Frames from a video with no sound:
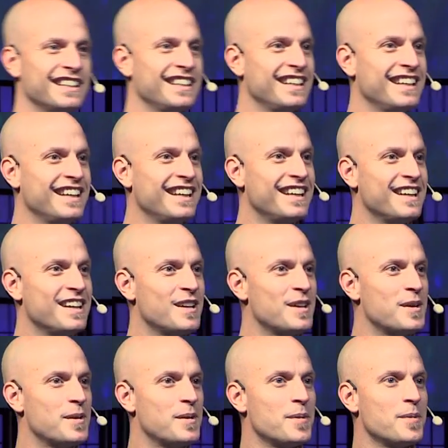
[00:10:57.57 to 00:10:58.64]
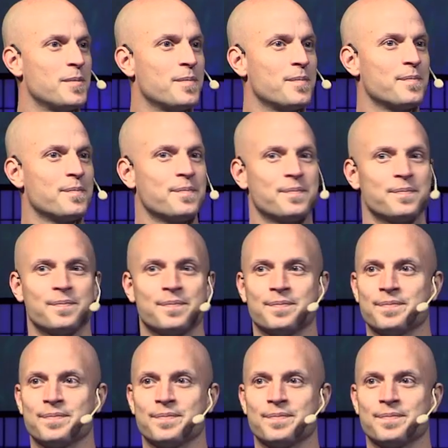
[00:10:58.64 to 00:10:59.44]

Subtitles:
Nobody speaks.